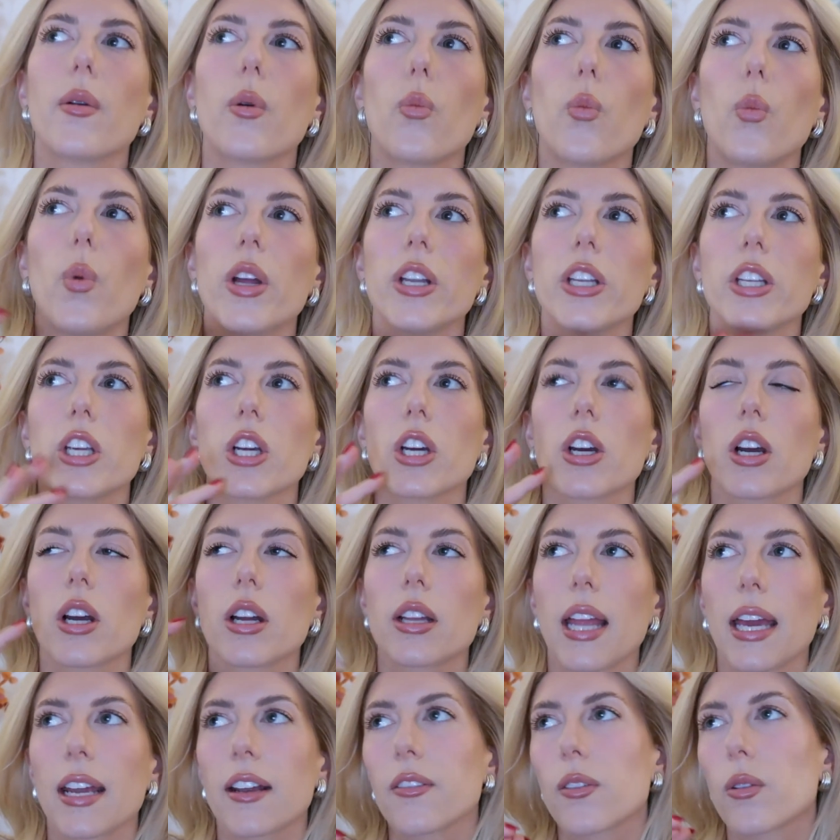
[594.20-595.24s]
when you're
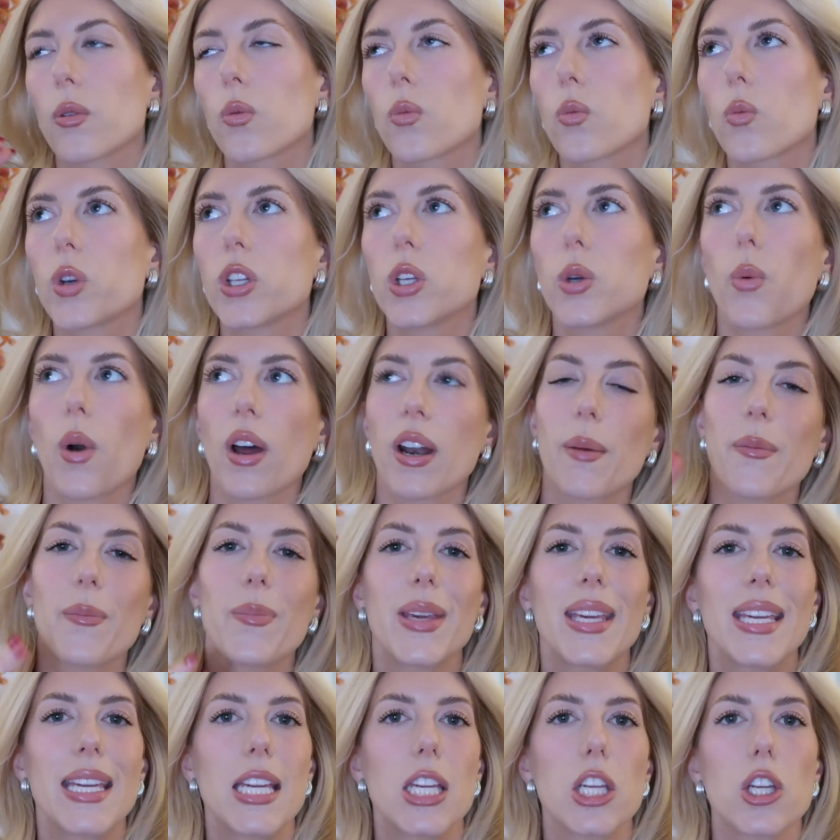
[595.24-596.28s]
like, when you want to
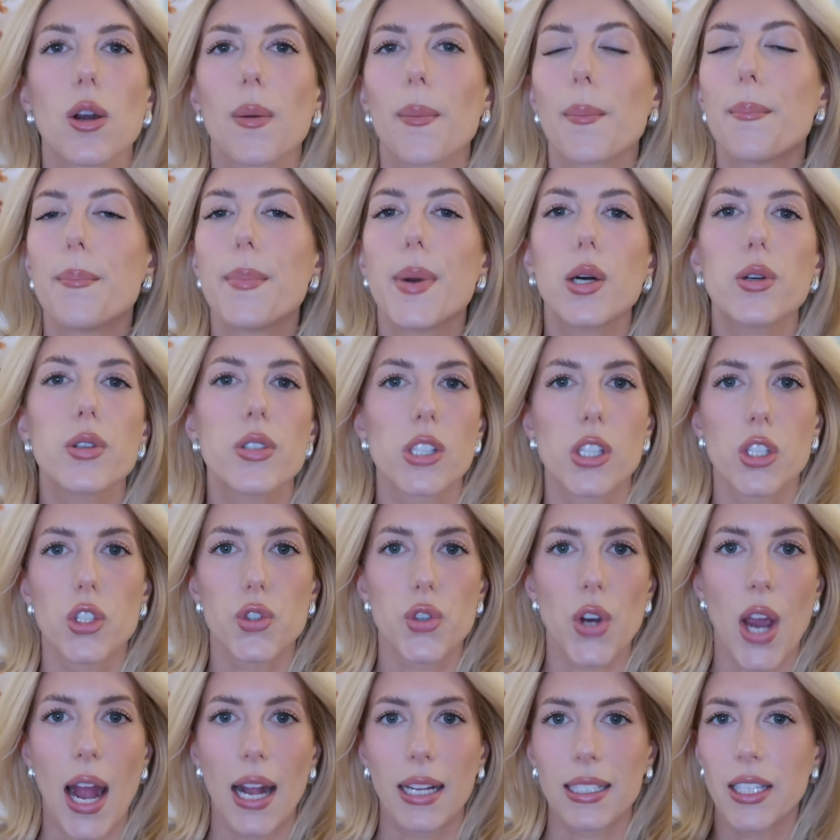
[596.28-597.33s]
be your most
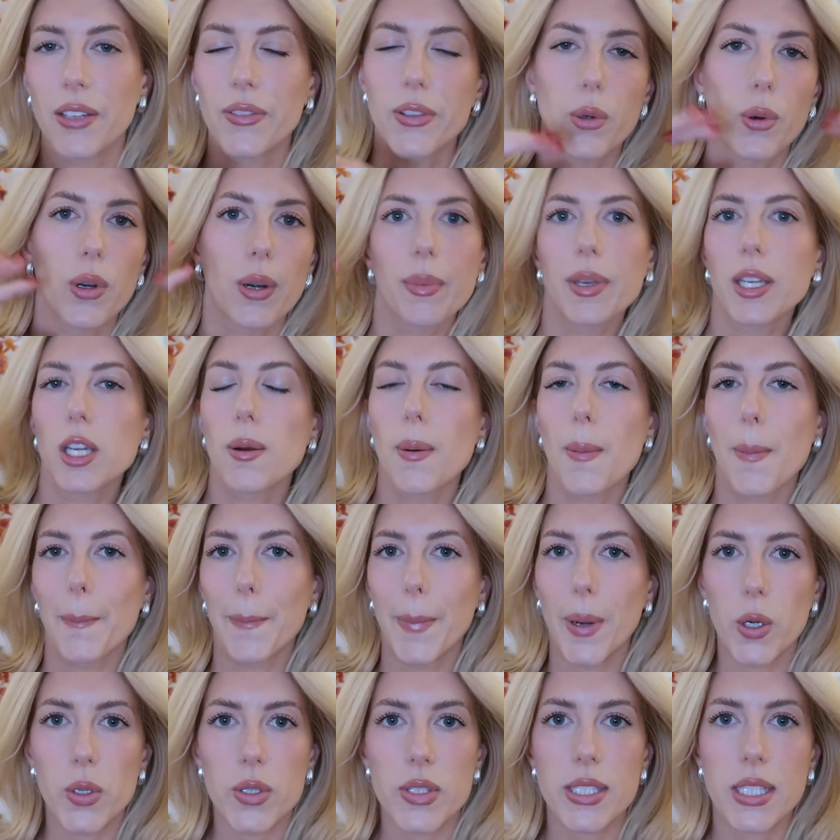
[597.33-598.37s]
attractive, you want to be your
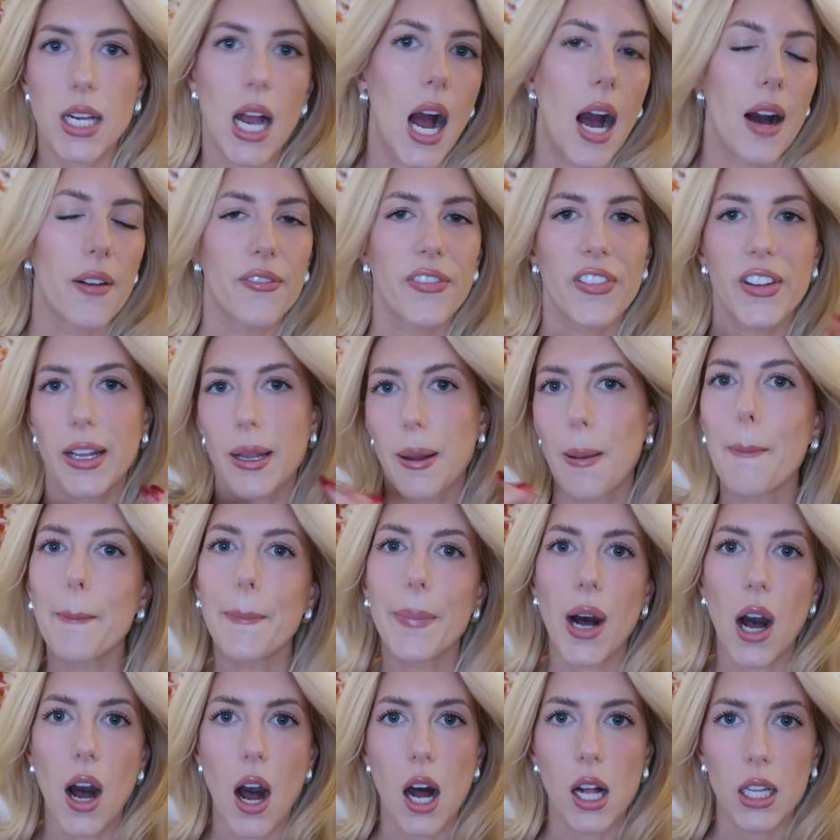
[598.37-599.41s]
most confident,
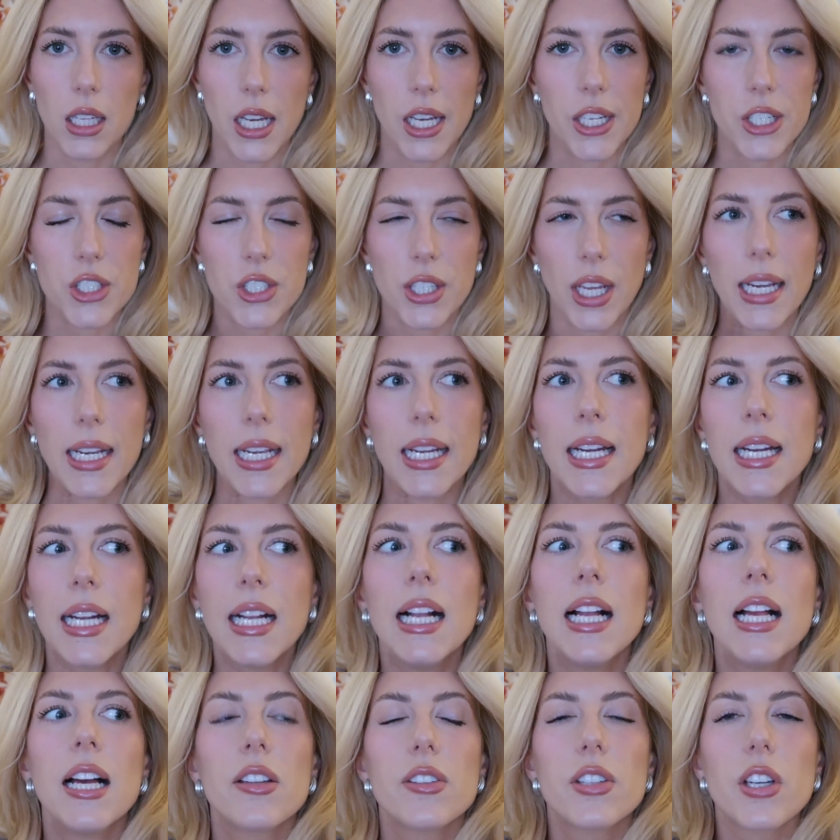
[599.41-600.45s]
polished, like
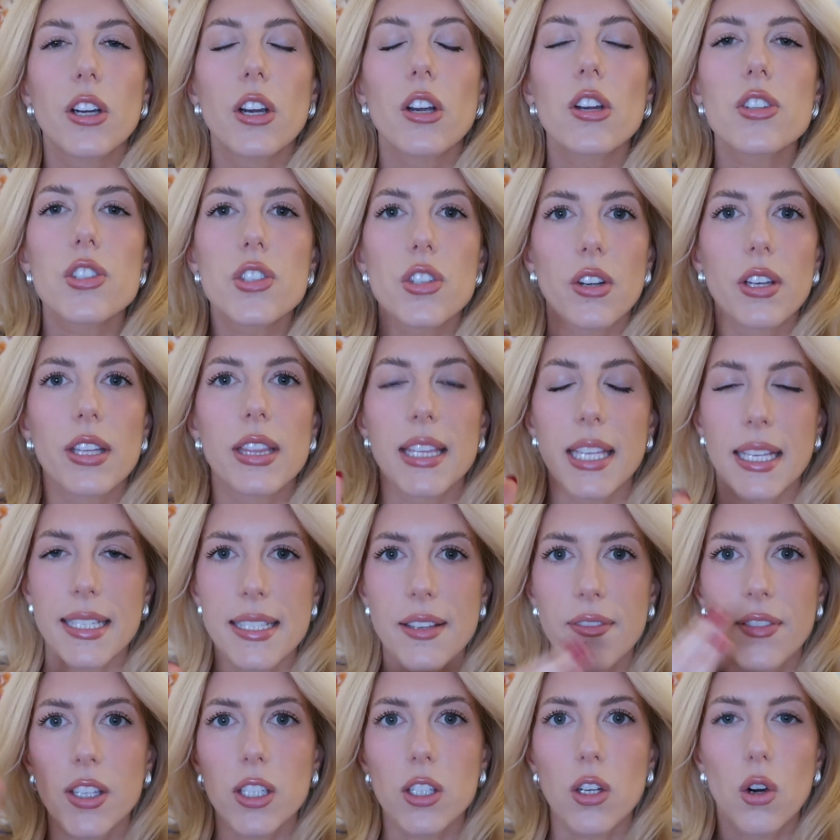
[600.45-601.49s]
there are certain things
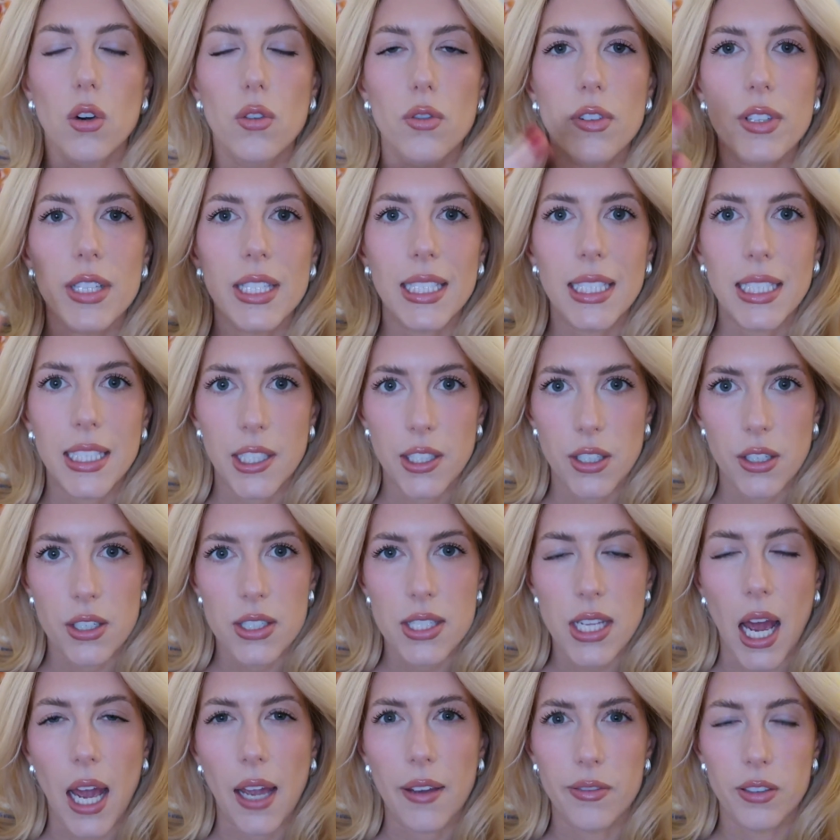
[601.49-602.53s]
I feel like over the years
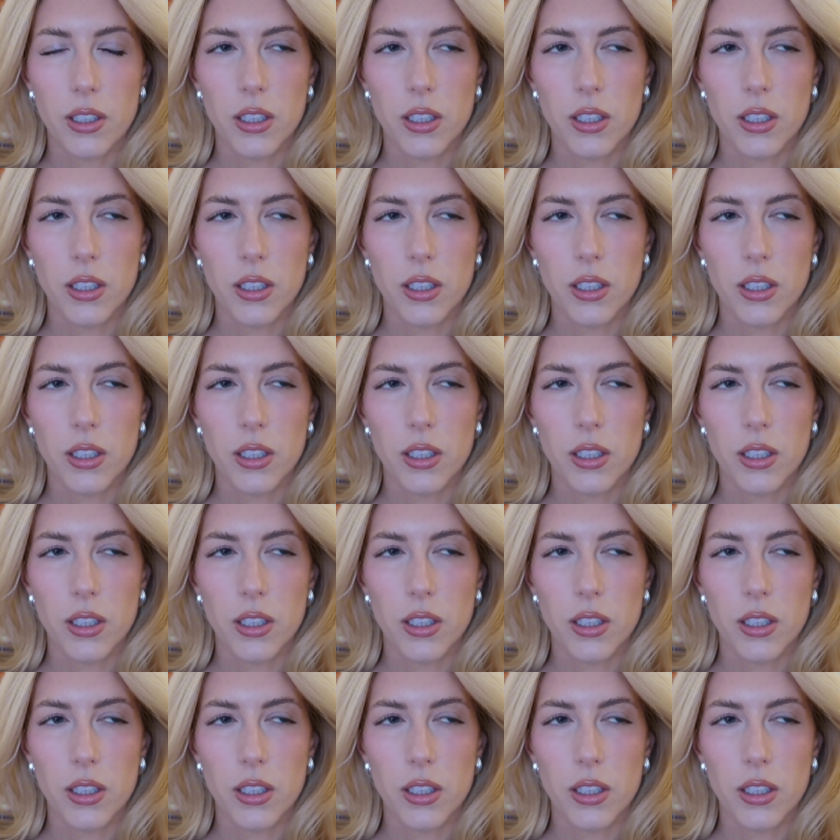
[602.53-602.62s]
I've